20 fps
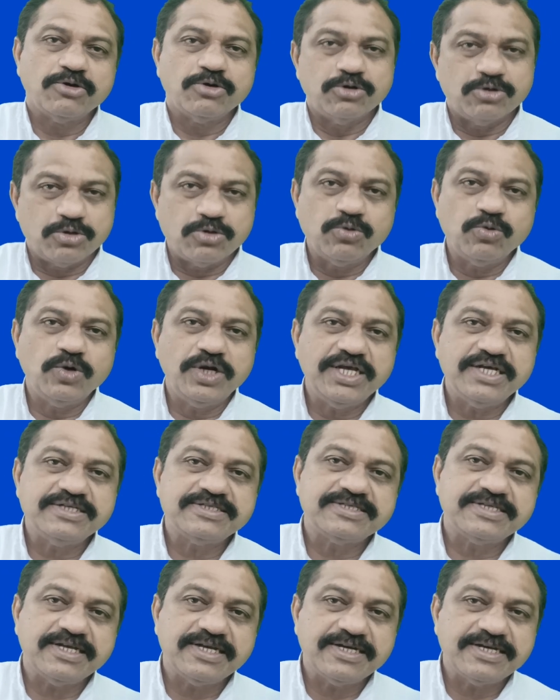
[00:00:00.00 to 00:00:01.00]
Rule
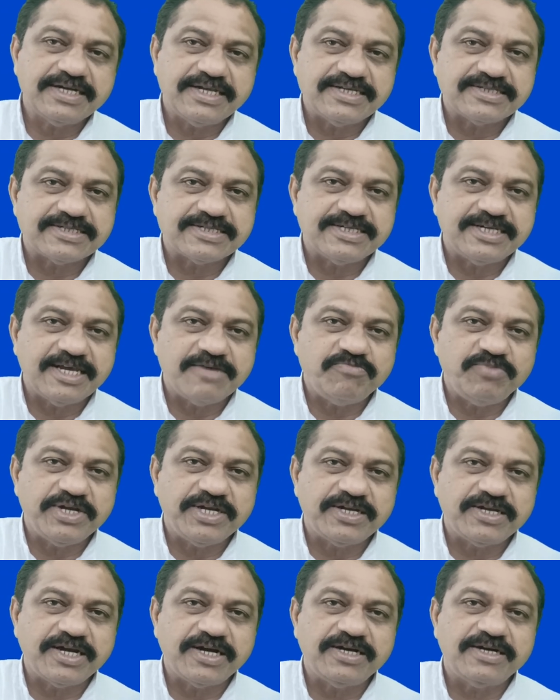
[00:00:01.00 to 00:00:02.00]
is increase
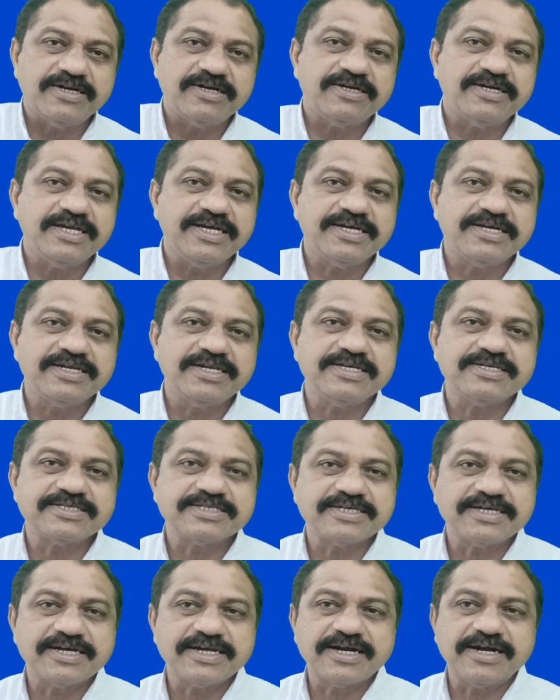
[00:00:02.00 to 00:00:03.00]
debited,
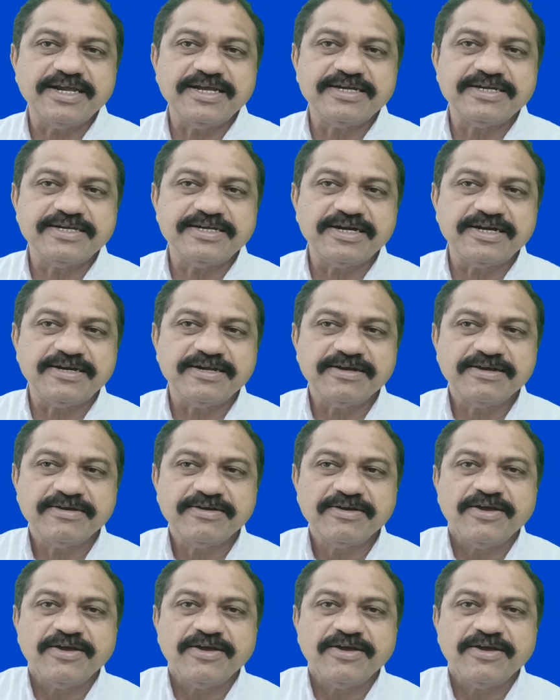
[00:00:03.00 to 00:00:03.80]
decrease credited.